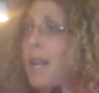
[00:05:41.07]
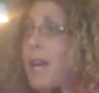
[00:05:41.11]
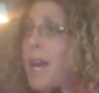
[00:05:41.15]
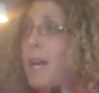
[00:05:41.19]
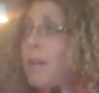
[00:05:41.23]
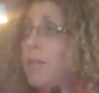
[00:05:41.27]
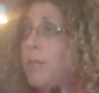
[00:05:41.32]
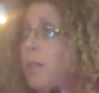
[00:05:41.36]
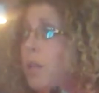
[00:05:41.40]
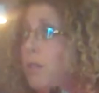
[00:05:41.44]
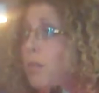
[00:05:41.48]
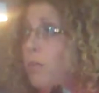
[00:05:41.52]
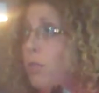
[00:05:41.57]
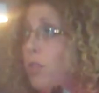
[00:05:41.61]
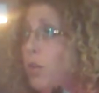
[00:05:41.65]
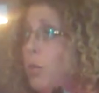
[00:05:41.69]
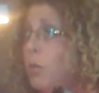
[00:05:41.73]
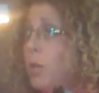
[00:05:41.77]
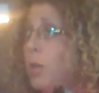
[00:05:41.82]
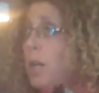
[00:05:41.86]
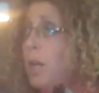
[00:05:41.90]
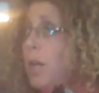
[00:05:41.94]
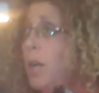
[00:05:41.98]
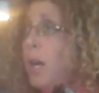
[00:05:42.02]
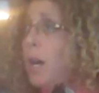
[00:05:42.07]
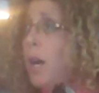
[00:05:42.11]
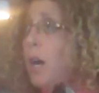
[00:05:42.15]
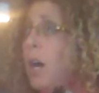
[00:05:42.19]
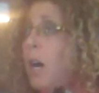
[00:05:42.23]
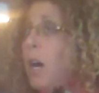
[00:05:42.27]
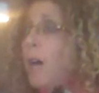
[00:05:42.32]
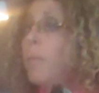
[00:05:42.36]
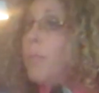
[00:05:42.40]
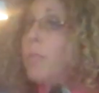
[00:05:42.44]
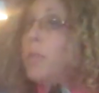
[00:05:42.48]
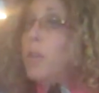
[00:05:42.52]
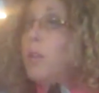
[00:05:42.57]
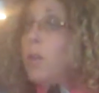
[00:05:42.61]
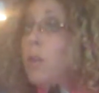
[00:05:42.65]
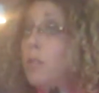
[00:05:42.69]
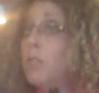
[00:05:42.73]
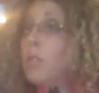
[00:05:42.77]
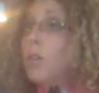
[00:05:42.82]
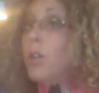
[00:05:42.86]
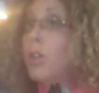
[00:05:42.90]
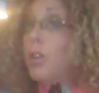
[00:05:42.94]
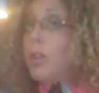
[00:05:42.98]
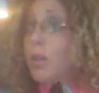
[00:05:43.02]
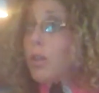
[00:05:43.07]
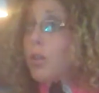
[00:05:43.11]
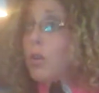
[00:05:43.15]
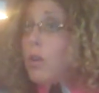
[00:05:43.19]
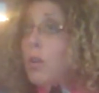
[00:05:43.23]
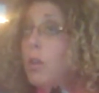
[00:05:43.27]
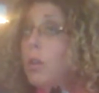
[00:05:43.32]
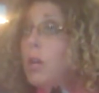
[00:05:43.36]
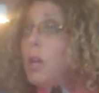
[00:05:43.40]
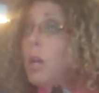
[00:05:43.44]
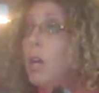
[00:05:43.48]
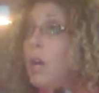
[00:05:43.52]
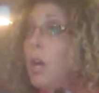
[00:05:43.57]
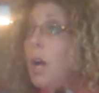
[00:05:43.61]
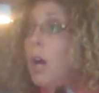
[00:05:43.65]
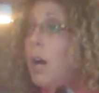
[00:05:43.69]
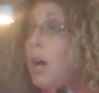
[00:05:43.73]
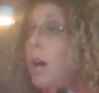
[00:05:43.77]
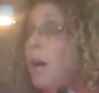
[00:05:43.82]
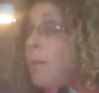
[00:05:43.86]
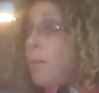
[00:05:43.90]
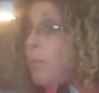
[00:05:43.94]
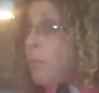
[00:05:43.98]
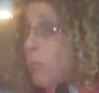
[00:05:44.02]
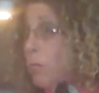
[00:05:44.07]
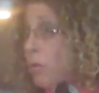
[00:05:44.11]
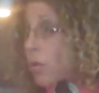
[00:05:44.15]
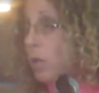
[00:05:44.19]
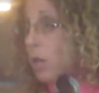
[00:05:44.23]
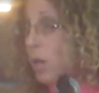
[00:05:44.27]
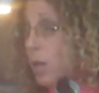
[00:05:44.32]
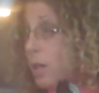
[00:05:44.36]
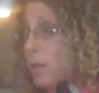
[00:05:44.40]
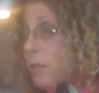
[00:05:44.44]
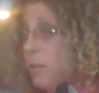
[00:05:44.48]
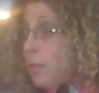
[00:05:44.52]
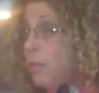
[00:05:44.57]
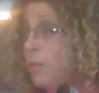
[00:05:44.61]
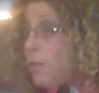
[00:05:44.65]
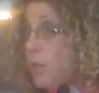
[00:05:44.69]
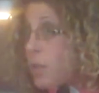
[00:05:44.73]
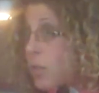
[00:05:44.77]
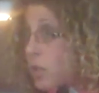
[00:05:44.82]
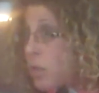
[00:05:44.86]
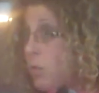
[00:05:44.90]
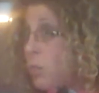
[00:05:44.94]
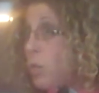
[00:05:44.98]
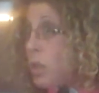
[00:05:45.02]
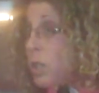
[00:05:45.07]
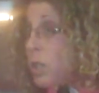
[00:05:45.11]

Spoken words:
and access to it. There is a third division